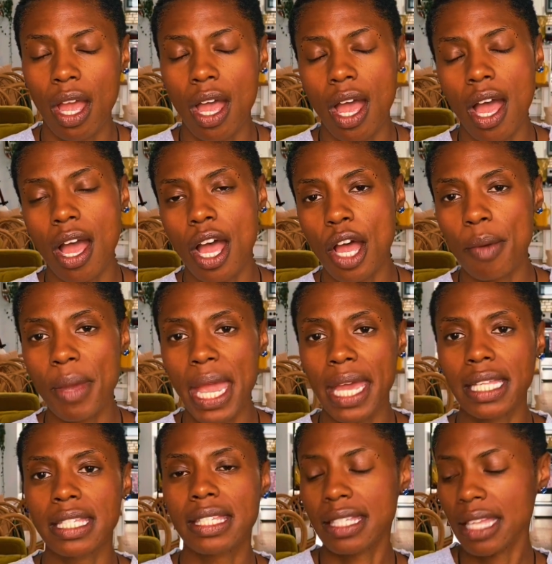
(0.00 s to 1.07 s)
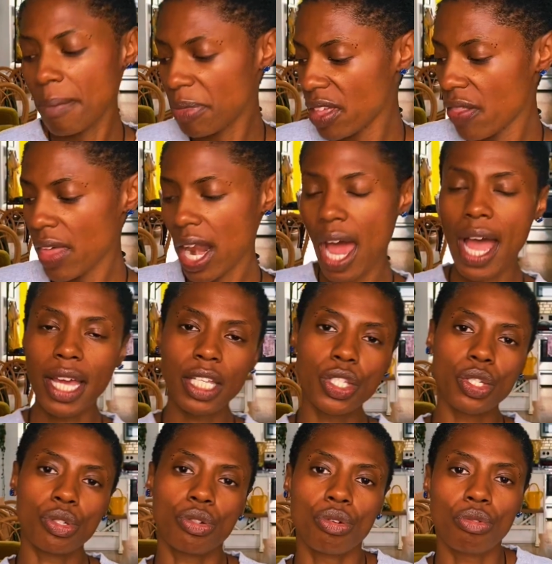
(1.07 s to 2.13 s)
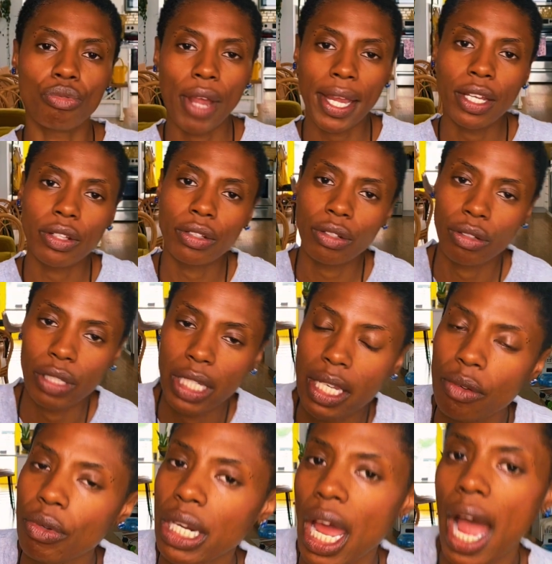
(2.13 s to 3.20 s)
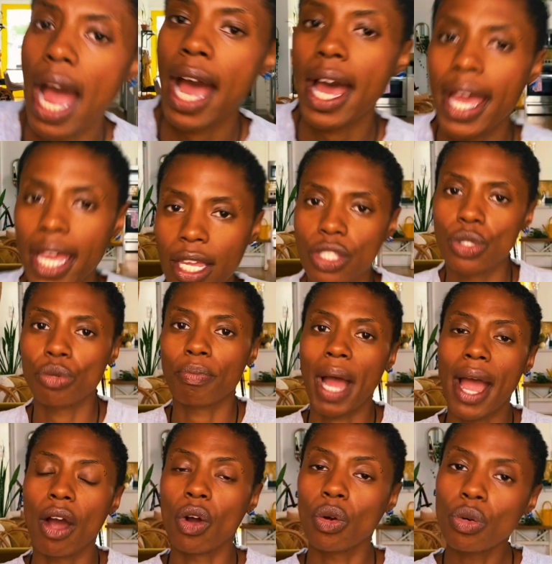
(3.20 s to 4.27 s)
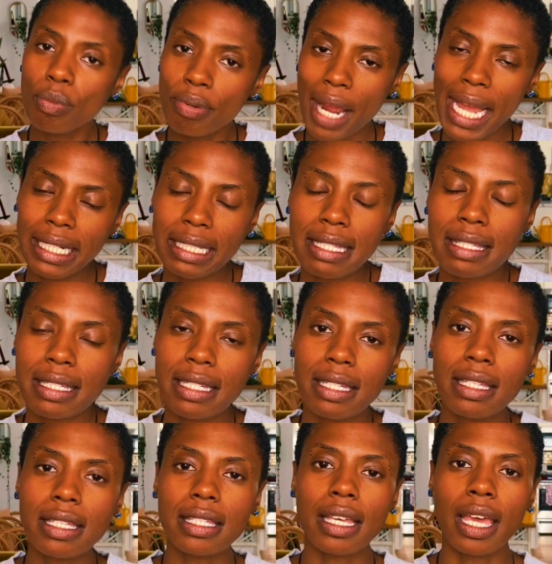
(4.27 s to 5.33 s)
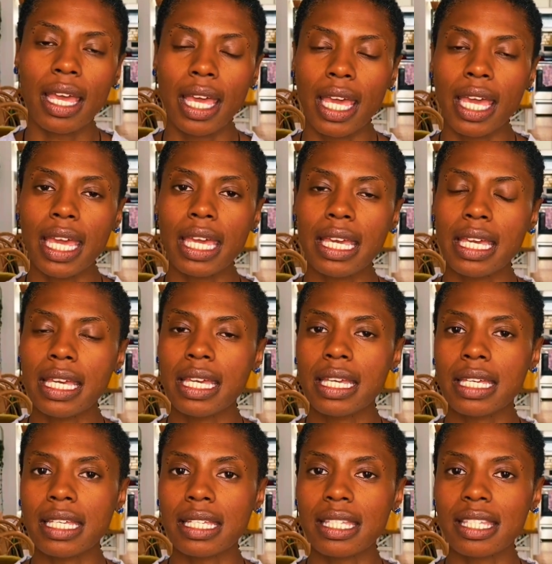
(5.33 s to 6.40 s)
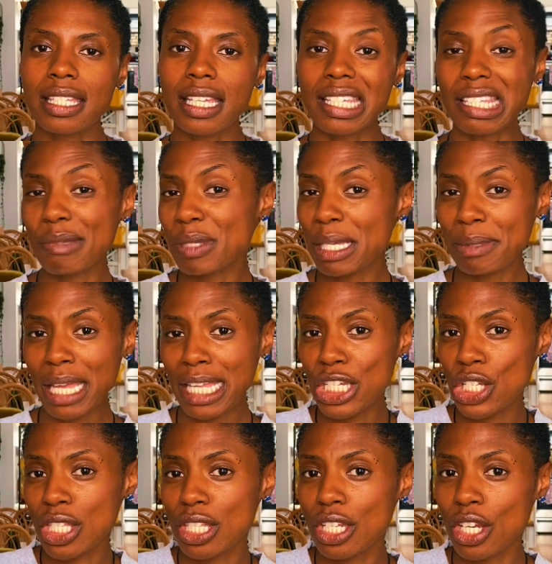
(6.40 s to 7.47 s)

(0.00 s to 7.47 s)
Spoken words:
And something that I do regularly when I do my own practices is sometimes I just